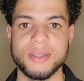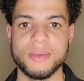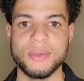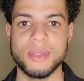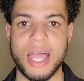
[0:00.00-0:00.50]

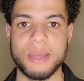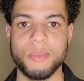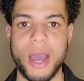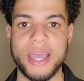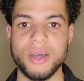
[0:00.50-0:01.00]
like
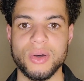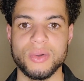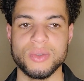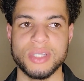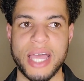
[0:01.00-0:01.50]

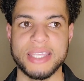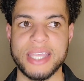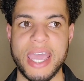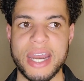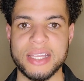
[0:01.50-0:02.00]
bio like
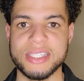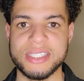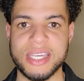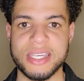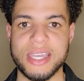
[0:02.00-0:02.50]
they had a
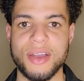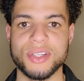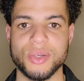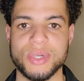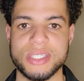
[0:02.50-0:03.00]
legit
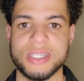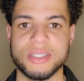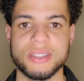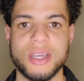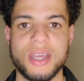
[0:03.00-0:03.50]

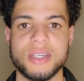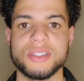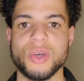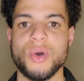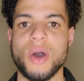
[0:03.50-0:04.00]
characteristics
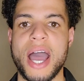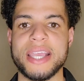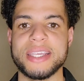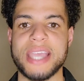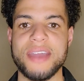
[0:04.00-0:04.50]
so i
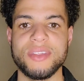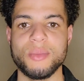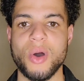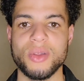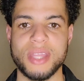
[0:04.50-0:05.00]
gave them
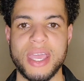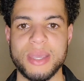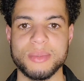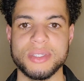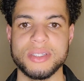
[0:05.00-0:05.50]
all
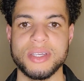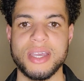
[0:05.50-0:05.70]
names